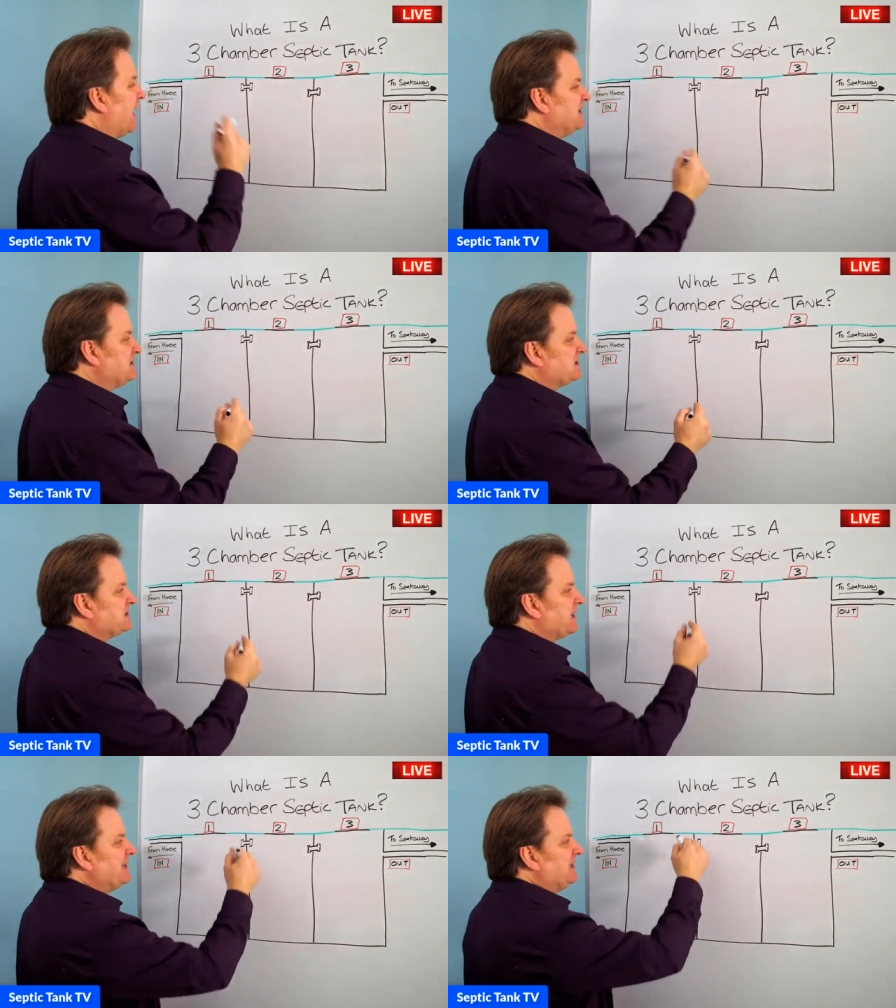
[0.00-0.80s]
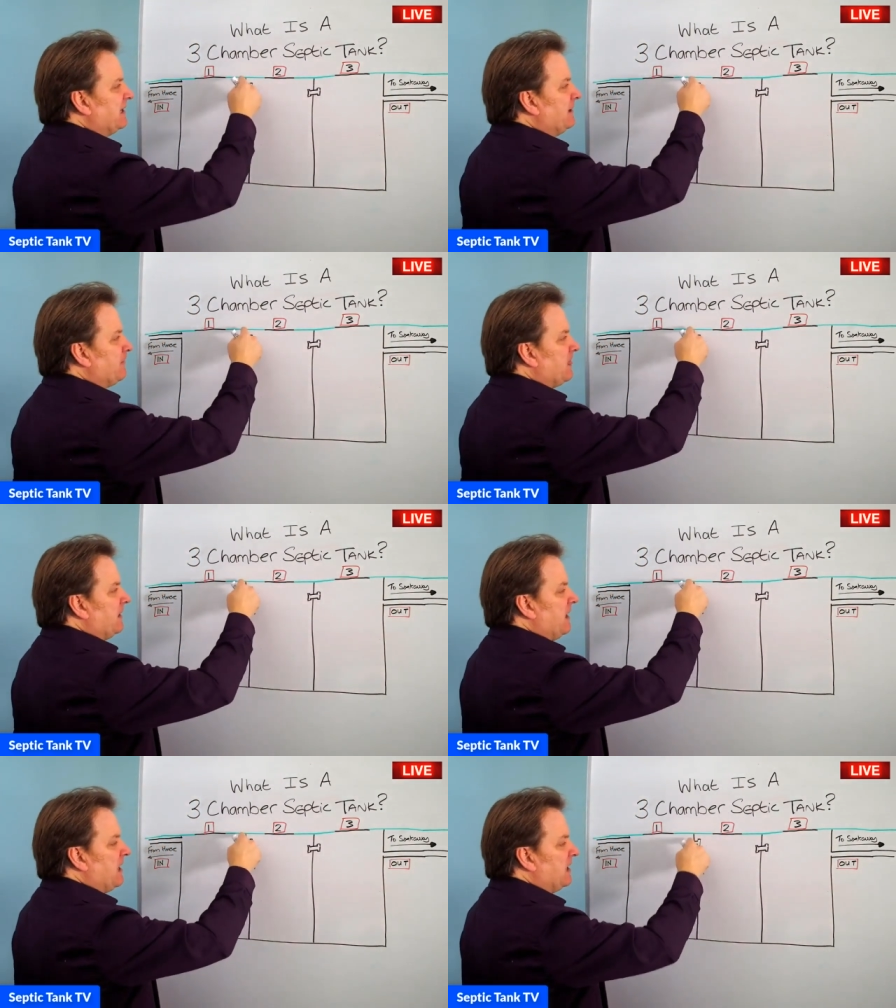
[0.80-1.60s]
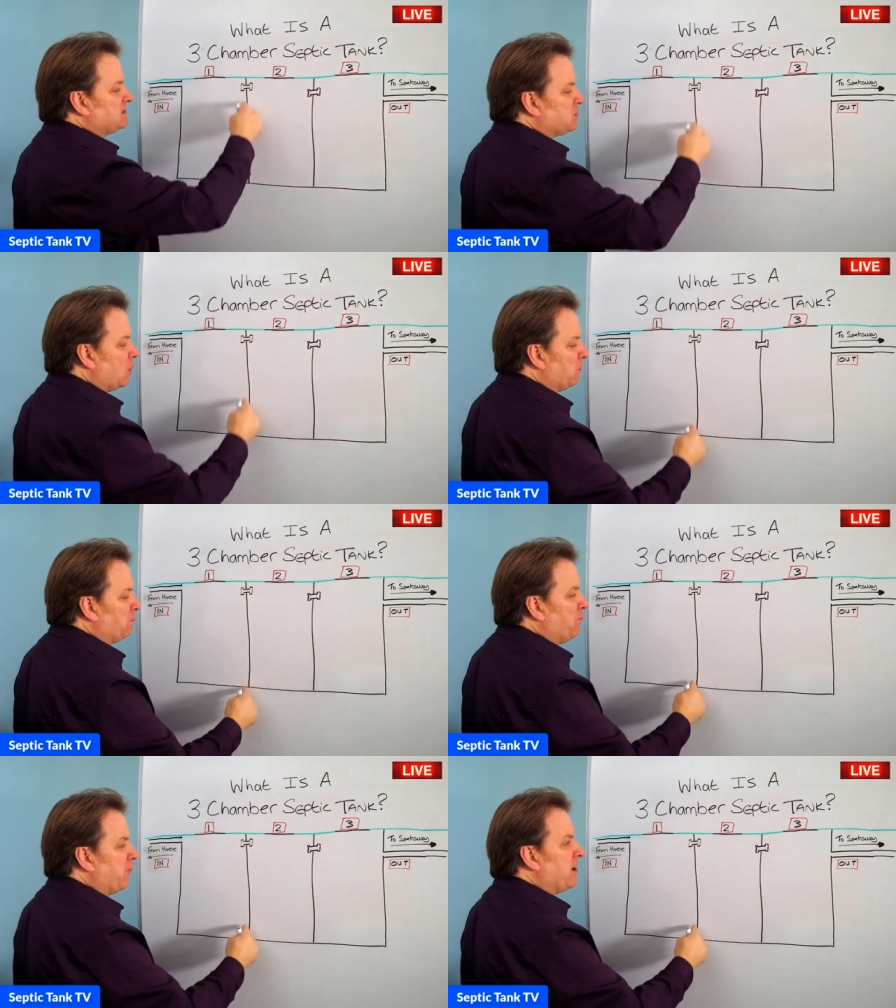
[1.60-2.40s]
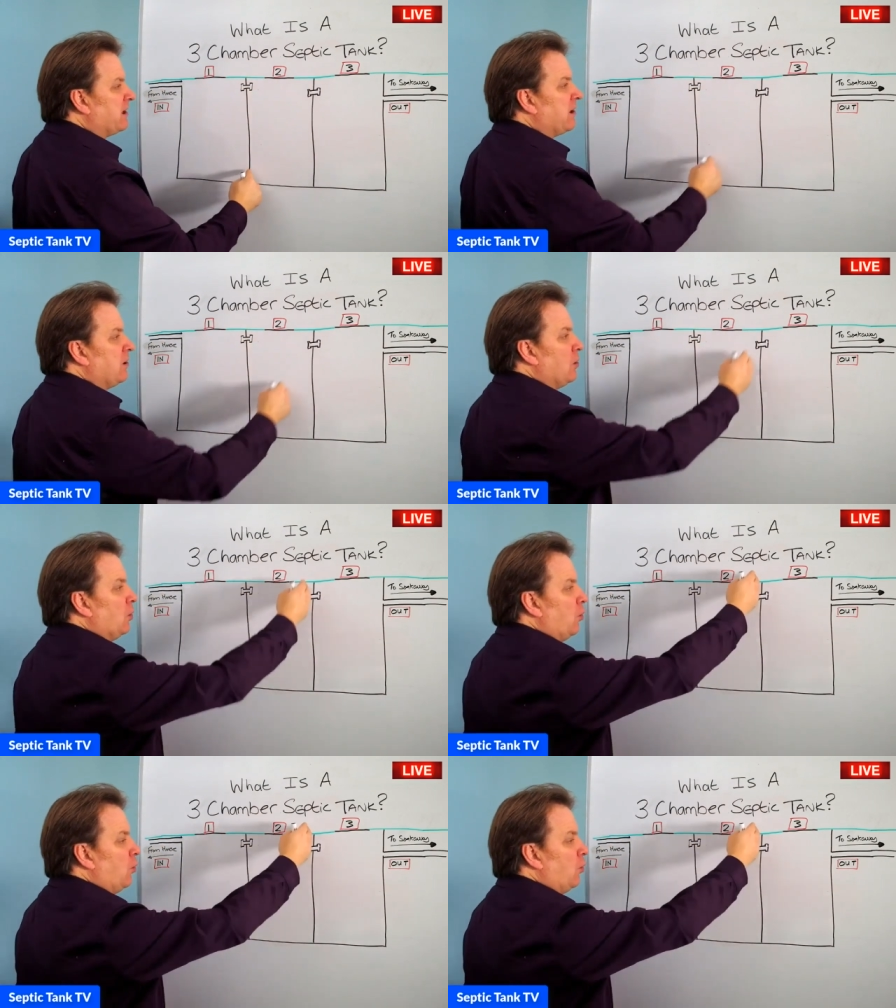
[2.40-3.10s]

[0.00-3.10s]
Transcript: and inside it, it has got brick